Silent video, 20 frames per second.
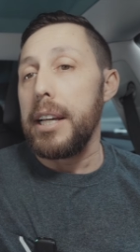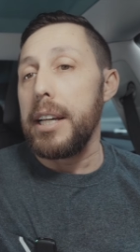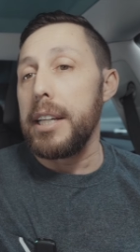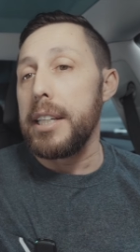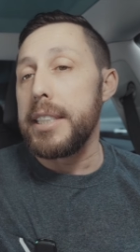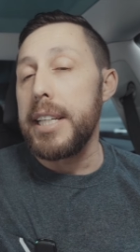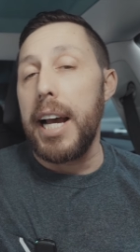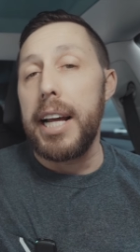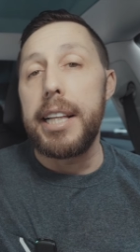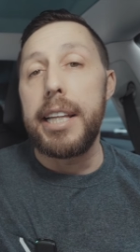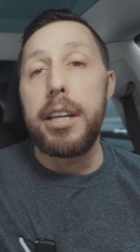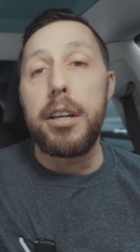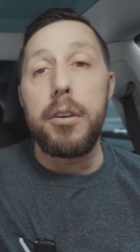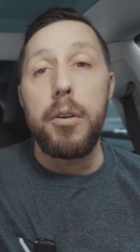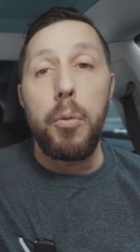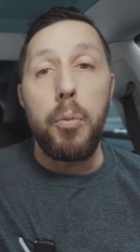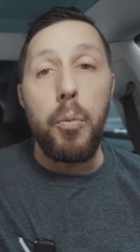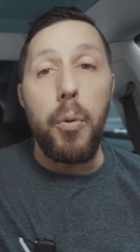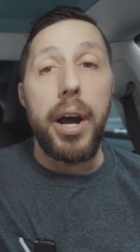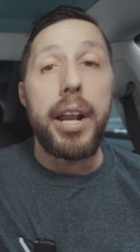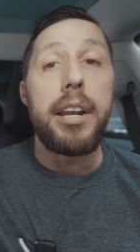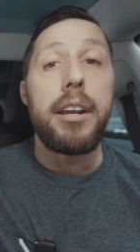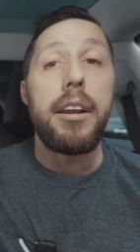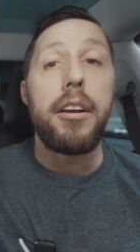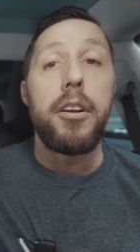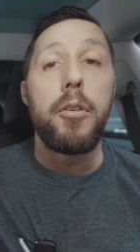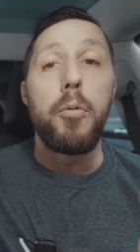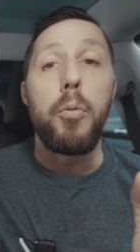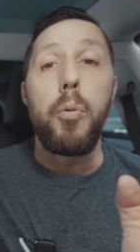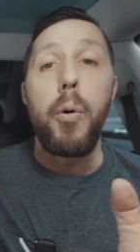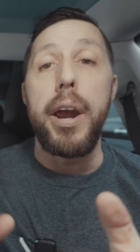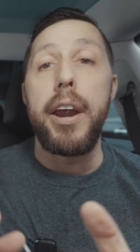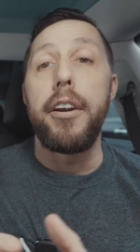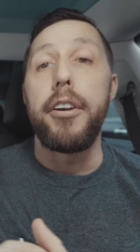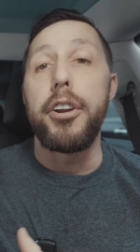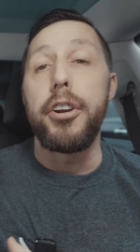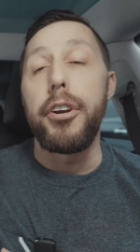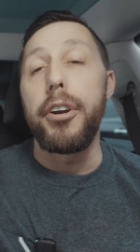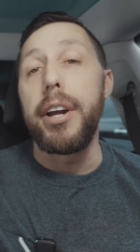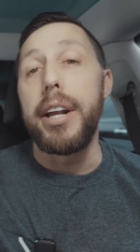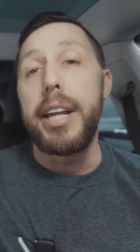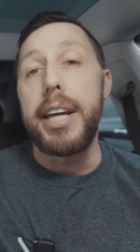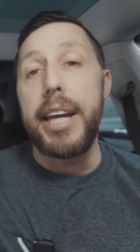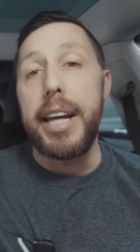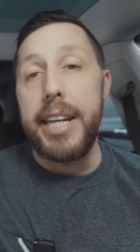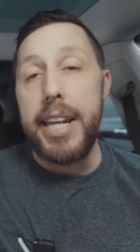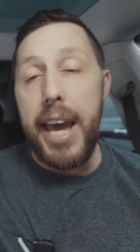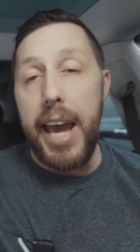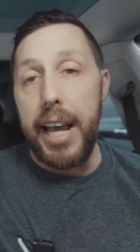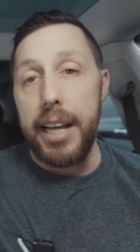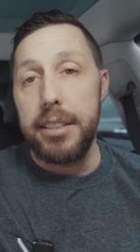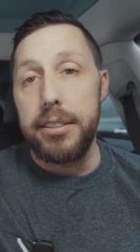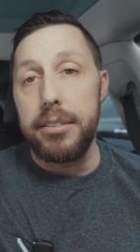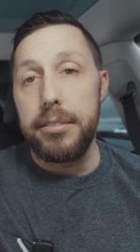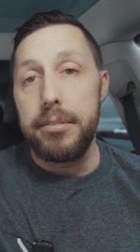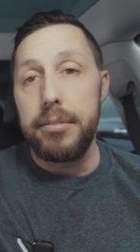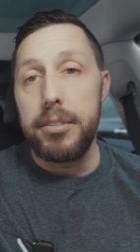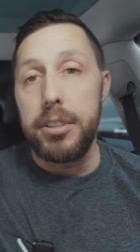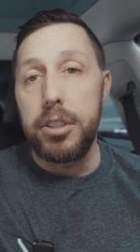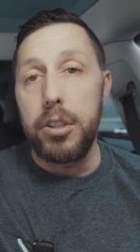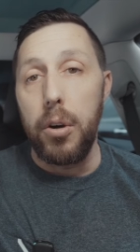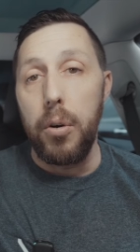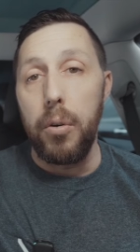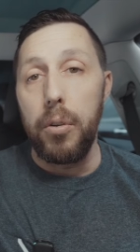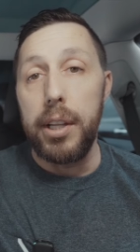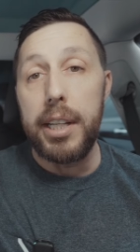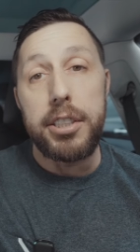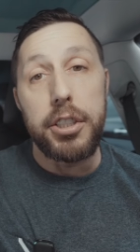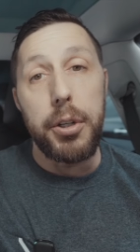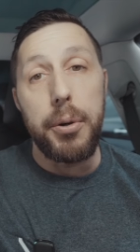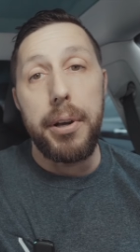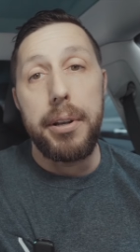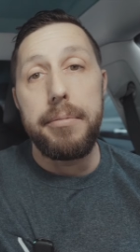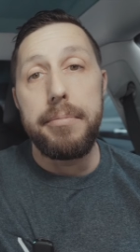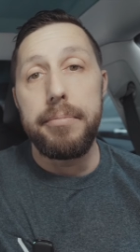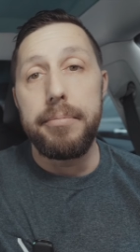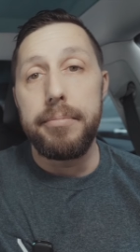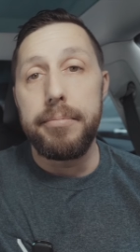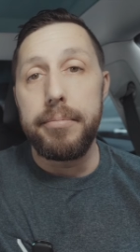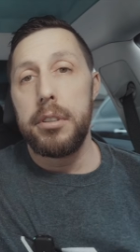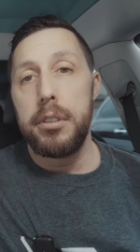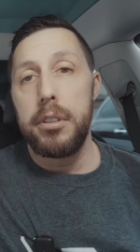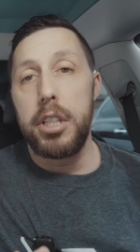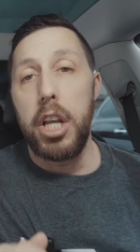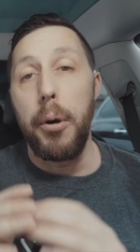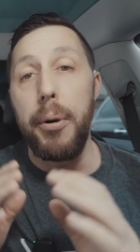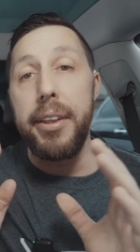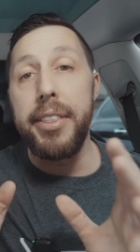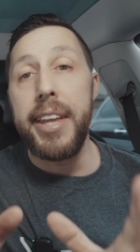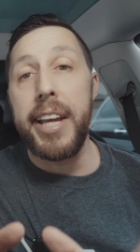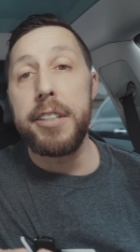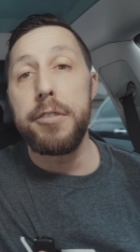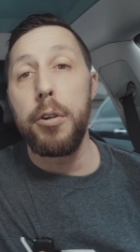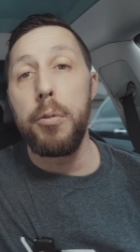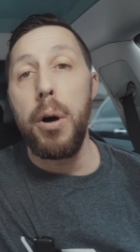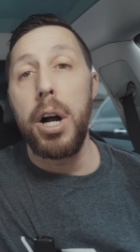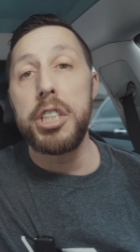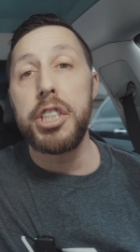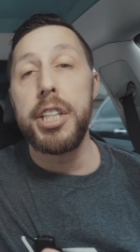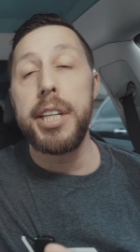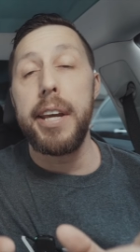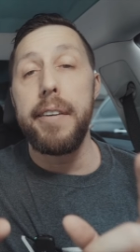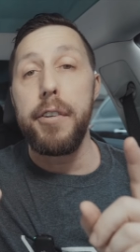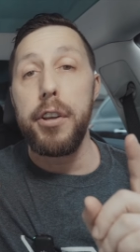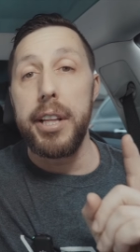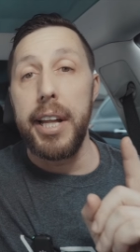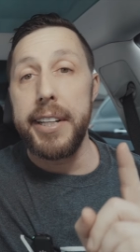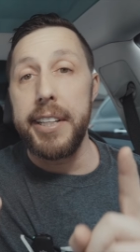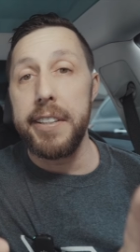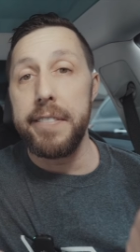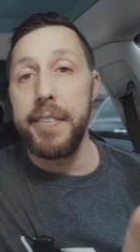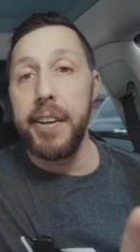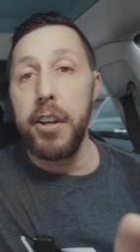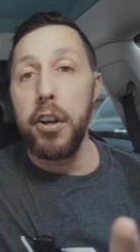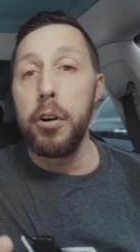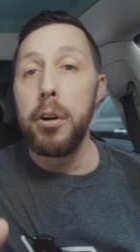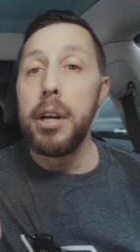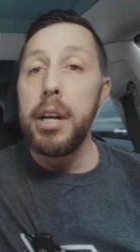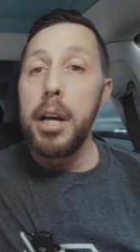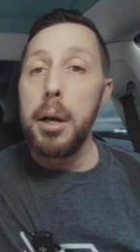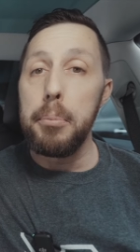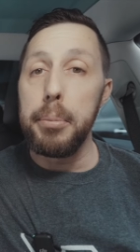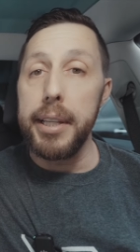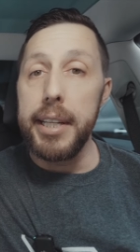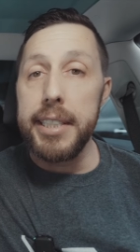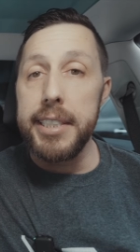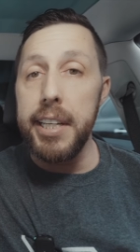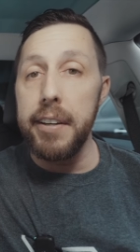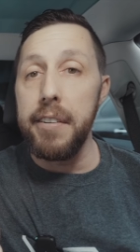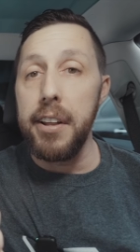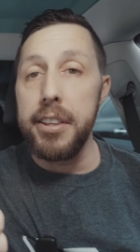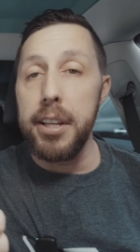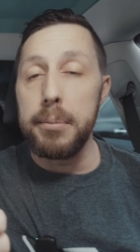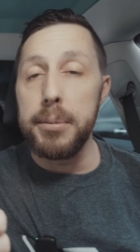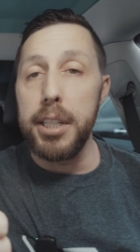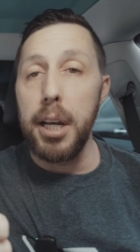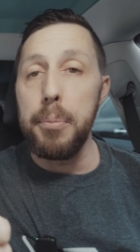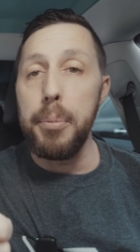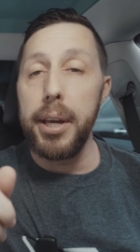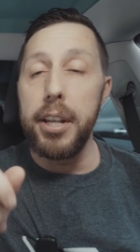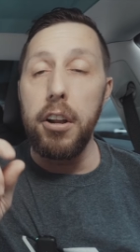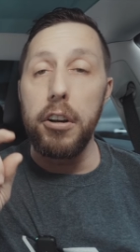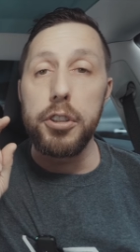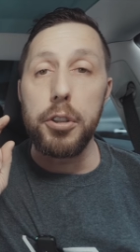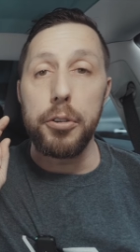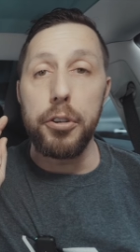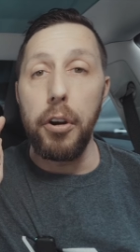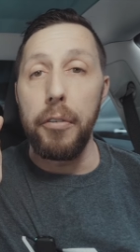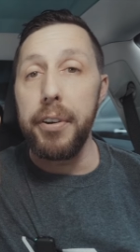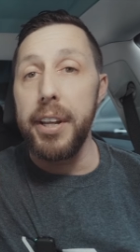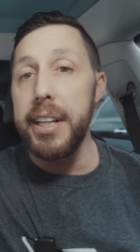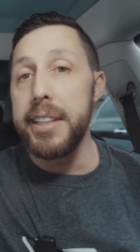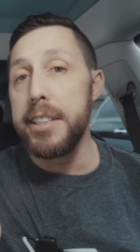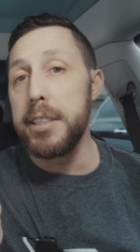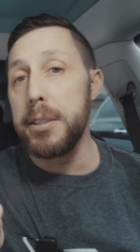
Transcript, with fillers: exactly when and where you're gonna get nags. So let's do it. All right, thanks for watching. If you like this video, please give it a thumbs up, and also don't forget